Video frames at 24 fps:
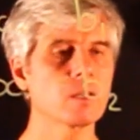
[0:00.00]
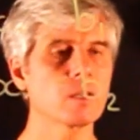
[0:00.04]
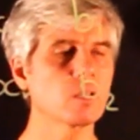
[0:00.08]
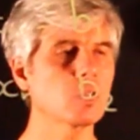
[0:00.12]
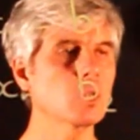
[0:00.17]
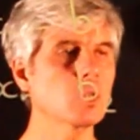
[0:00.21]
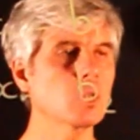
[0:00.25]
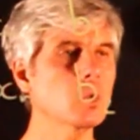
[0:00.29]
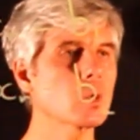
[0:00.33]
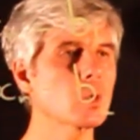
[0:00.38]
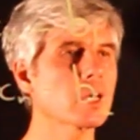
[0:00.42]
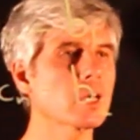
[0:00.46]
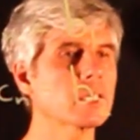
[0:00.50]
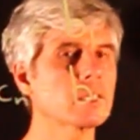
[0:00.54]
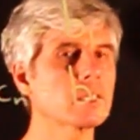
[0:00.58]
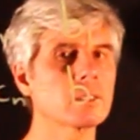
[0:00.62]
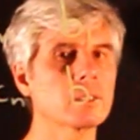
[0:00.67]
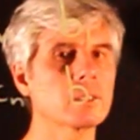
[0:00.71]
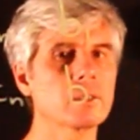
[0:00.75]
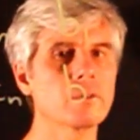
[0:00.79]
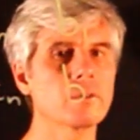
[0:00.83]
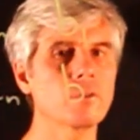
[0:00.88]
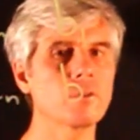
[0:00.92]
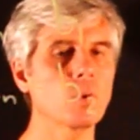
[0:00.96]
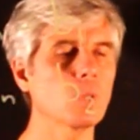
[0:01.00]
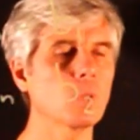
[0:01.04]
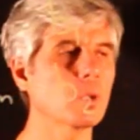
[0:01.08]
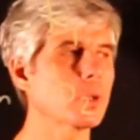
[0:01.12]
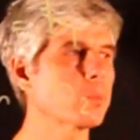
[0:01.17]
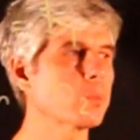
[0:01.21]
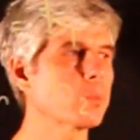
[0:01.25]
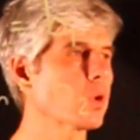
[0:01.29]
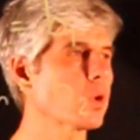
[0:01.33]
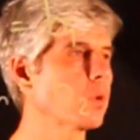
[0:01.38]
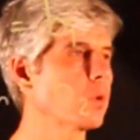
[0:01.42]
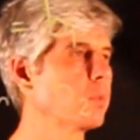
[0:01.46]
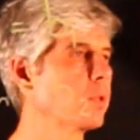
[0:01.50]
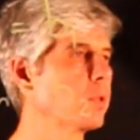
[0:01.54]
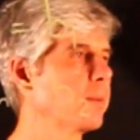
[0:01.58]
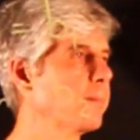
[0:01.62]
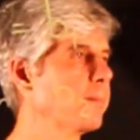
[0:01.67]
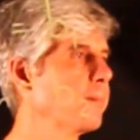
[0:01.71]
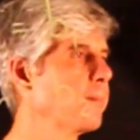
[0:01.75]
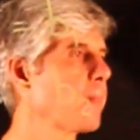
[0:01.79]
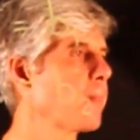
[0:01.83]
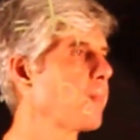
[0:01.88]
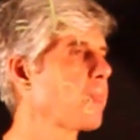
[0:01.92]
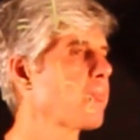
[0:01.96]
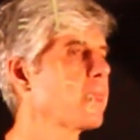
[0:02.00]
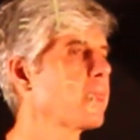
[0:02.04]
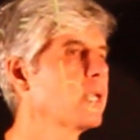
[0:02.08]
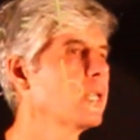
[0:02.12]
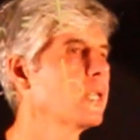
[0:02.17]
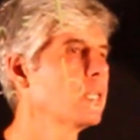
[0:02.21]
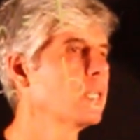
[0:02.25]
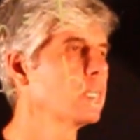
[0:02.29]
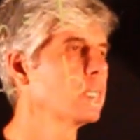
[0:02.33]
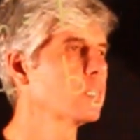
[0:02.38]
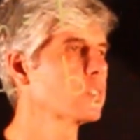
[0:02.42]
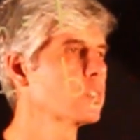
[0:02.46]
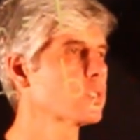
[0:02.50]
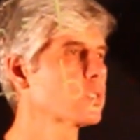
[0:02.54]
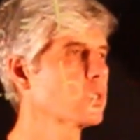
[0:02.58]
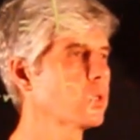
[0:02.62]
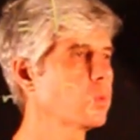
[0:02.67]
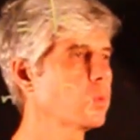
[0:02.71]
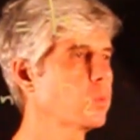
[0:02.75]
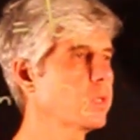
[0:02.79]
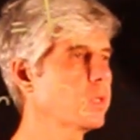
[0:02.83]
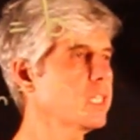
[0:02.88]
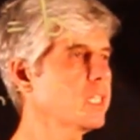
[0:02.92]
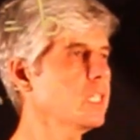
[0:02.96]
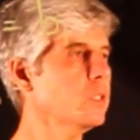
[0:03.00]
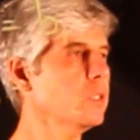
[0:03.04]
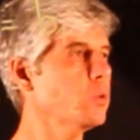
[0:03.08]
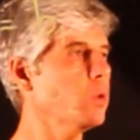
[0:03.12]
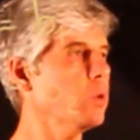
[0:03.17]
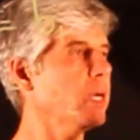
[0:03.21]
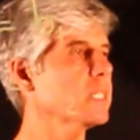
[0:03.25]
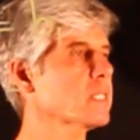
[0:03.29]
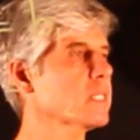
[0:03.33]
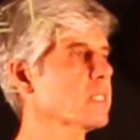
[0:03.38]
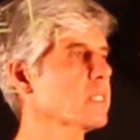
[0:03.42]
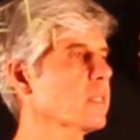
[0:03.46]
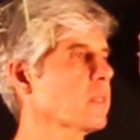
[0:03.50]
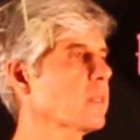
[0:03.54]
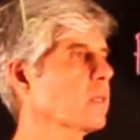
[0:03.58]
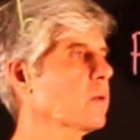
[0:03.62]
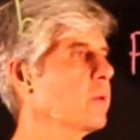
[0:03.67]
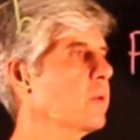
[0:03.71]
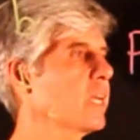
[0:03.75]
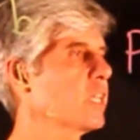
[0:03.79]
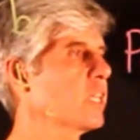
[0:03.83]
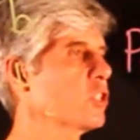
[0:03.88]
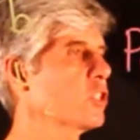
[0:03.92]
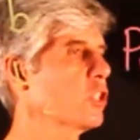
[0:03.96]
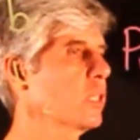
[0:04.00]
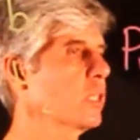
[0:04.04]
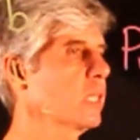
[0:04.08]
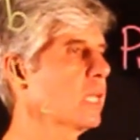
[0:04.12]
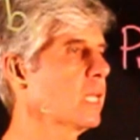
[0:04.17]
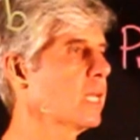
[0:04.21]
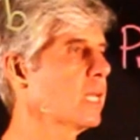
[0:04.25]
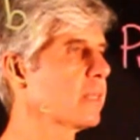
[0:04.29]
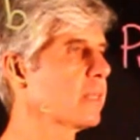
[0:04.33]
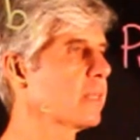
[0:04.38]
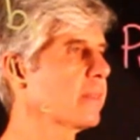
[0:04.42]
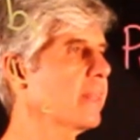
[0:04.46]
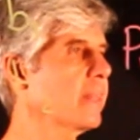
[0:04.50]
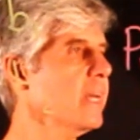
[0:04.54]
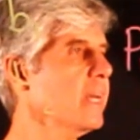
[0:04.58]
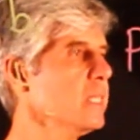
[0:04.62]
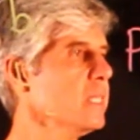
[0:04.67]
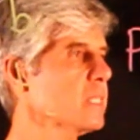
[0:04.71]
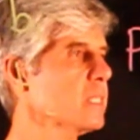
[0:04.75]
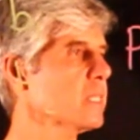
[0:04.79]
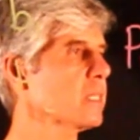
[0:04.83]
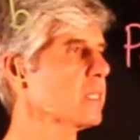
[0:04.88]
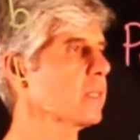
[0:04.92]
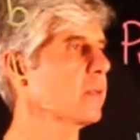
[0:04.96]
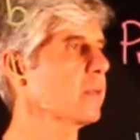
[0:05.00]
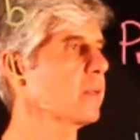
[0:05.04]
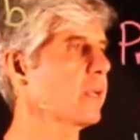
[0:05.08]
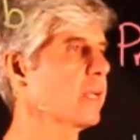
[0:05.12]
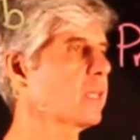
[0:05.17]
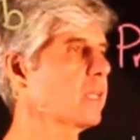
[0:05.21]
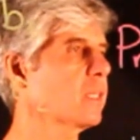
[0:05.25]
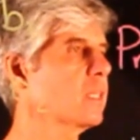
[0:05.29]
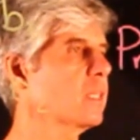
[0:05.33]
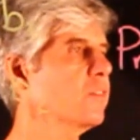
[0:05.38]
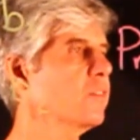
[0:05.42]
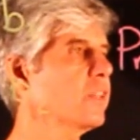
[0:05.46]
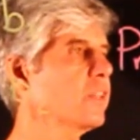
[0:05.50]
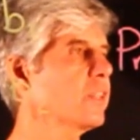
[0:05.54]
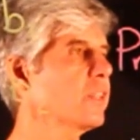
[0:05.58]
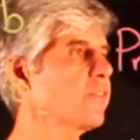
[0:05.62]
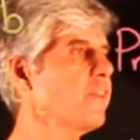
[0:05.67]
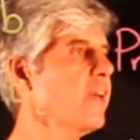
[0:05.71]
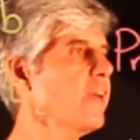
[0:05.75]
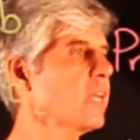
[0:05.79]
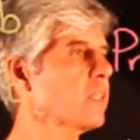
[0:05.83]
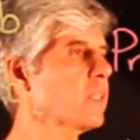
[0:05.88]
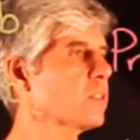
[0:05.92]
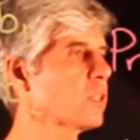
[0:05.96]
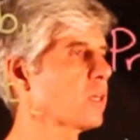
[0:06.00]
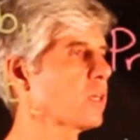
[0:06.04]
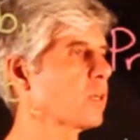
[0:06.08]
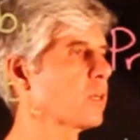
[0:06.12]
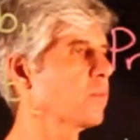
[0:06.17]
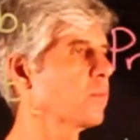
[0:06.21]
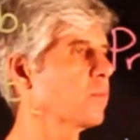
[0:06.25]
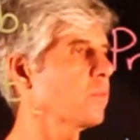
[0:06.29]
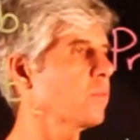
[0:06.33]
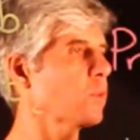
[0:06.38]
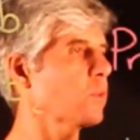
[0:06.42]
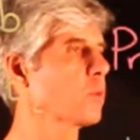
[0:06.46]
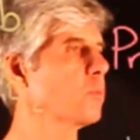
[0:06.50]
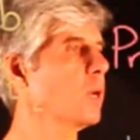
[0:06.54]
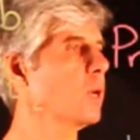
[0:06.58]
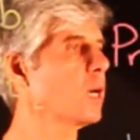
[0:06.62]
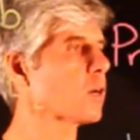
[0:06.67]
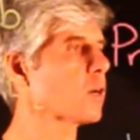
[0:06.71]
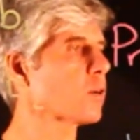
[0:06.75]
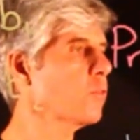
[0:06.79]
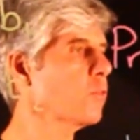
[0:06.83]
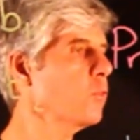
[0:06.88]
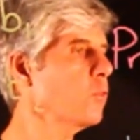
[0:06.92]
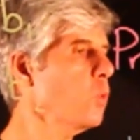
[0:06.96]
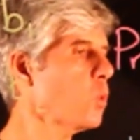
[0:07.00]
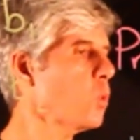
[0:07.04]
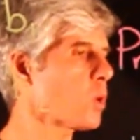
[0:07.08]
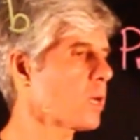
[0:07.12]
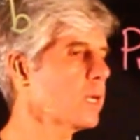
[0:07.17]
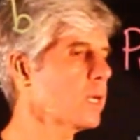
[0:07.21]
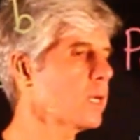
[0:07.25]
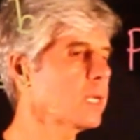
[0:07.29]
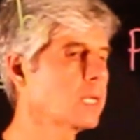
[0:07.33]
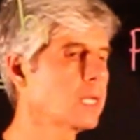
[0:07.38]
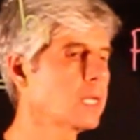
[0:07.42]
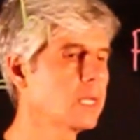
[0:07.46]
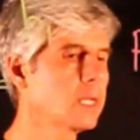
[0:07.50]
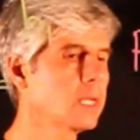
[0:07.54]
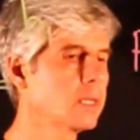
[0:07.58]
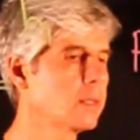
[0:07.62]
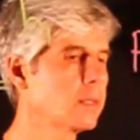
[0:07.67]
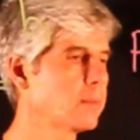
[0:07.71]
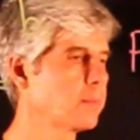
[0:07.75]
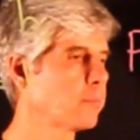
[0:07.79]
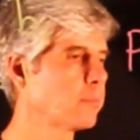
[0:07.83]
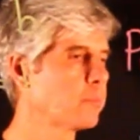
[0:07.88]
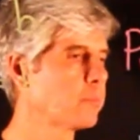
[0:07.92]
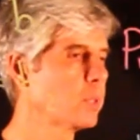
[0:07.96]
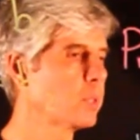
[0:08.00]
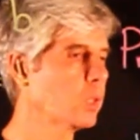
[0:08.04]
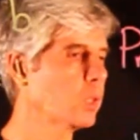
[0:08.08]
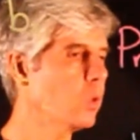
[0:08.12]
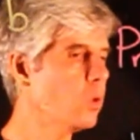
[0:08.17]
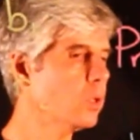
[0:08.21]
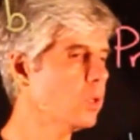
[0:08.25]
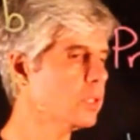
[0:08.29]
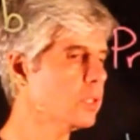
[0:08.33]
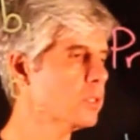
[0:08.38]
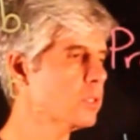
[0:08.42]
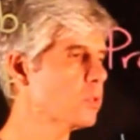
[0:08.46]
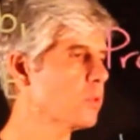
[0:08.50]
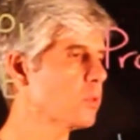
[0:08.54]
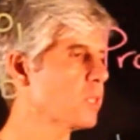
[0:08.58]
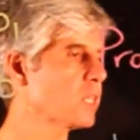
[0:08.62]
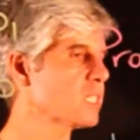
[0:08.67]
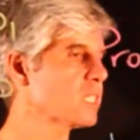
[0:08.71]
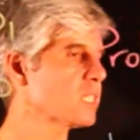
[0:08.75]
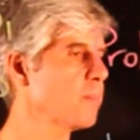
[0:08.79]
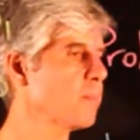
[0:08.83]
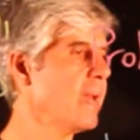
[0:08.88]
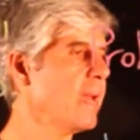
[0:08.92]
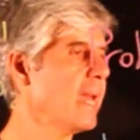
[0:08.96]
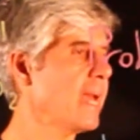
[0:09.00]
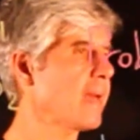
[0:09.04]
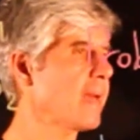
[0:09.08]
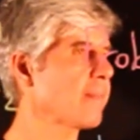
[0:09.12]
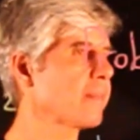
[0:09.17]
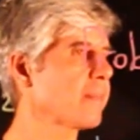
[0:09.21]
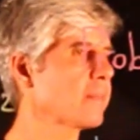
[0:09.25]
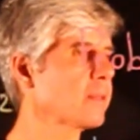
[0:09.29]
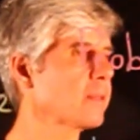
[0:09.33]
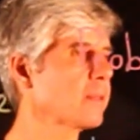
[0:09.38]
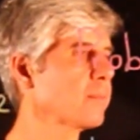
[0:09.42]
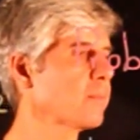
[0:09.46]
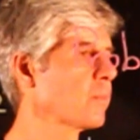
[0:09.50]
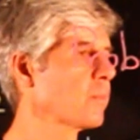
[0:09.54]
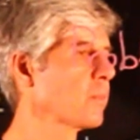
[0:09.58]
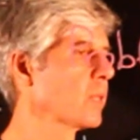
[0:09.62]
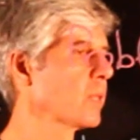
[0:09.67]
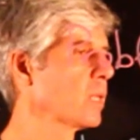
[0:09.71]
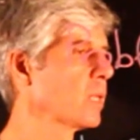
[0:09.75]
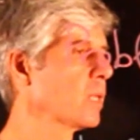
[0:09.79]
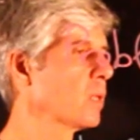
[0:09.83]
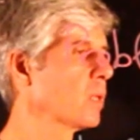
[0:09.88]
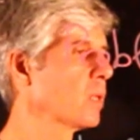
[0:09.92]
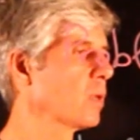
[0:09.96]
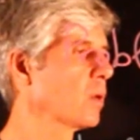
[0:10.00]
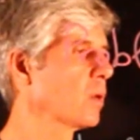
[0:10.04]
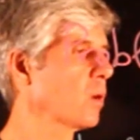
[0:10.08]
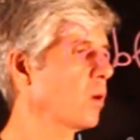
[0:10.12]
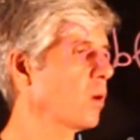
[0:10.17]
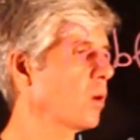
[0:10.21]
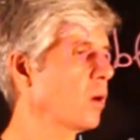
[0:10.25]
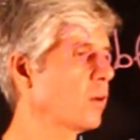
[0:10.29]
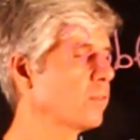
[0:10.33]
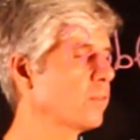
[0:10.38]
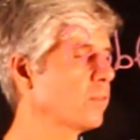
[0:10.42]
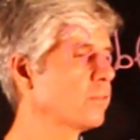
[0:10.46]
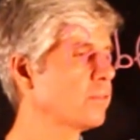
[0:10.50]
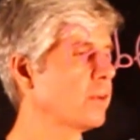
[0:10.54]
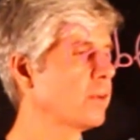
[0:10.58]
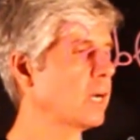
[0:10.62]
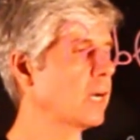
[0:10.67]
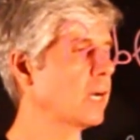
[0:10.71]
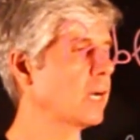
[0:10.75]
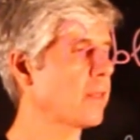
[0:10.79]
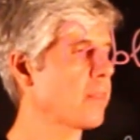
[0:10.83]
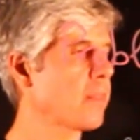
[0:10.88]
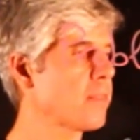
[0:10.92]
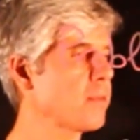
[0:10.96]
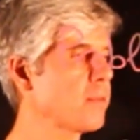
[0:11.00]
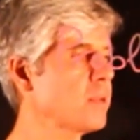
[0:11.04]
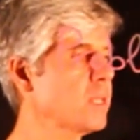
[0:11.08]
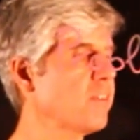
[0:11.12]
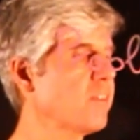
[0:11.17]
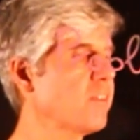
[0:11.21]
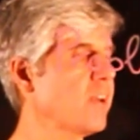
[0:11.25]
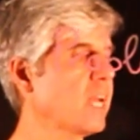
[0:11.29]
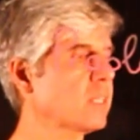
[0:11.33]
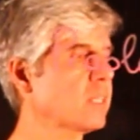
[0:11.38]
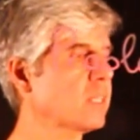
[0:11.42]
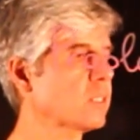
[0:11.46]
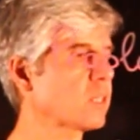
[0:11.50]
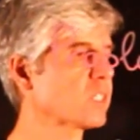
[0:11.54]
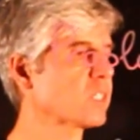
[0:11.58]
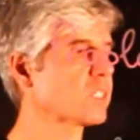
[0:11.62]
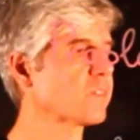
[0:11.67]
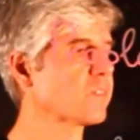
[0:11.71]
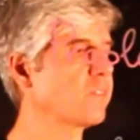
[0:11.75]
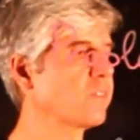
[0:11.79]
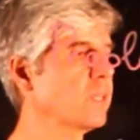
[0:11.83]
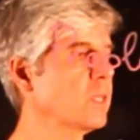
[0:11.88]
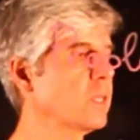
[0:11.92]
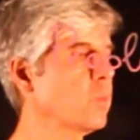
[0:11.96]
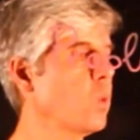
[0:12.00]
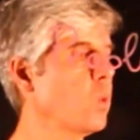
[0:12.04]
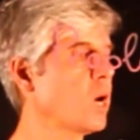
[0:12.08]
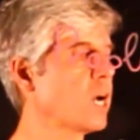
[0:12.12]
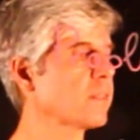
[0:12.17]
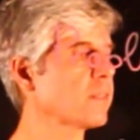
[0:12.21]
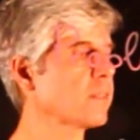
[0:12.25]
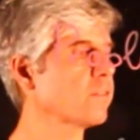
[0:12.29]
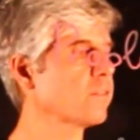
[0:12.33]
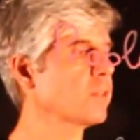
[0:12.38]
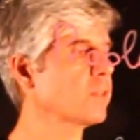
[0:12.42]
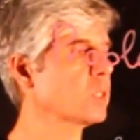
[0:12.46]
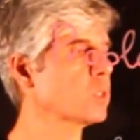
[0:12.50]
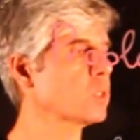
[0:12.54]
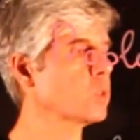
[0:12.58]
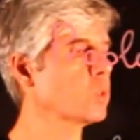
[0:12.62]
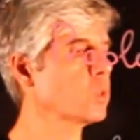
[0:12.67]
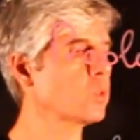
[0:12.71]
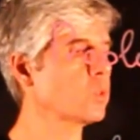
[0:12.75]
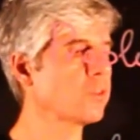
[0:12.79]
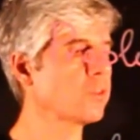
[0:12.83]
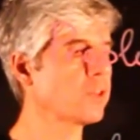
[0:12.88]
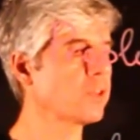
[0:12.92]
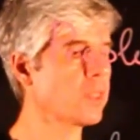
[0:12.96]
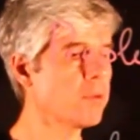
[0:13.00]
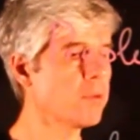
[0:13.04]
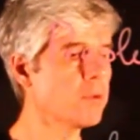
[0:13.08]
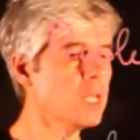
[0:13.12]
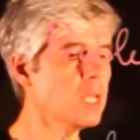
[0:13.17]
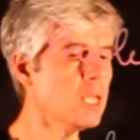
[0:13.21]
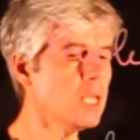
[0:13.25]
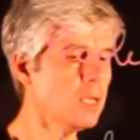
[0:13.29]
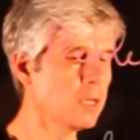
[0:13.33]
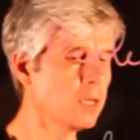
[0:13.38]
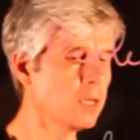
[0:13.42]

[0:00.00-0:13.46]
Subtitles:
look at the following problem. So we need to answer the question, does a given vector from R4 belong to the span of three vectors v1, v2, v3,